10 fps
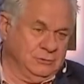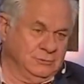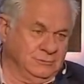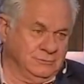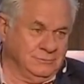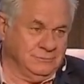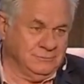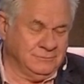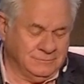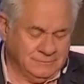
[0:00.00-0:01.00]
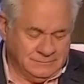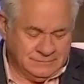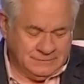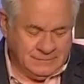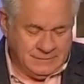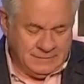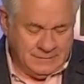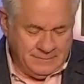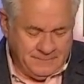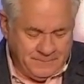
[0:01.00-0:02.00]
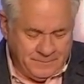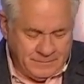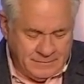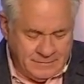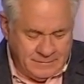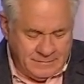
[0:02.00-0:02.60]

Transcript: No one is speaking in this clip.